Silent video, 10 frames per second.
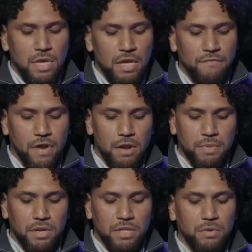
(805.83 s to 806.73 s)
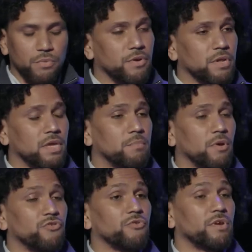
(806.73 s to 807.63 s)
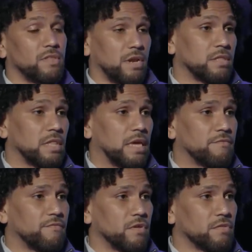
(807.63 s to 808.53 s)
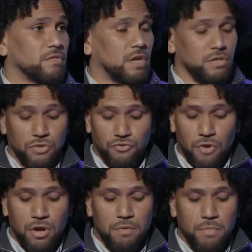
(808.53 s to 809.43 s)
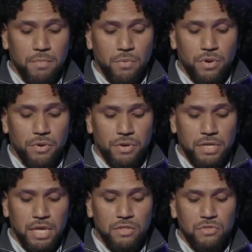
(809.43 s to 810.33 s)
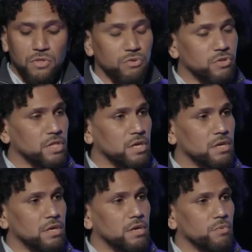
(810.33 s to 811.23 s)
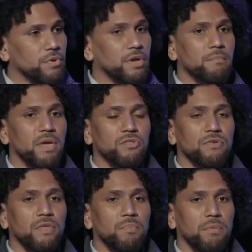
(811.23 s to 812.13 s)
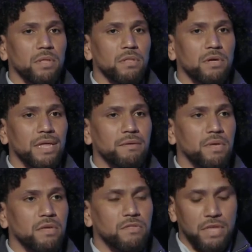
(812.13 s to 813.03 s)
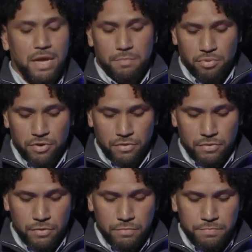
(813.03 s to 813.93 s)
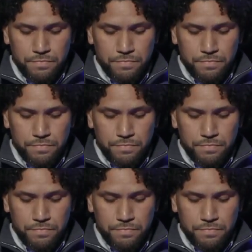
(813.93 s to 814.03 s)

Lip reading: Environmentally, we're going to keep our trees out of the landfills. That is a strong commitment we're going to take. And socially, we're going to make sure that people that look like me stay out of prisons.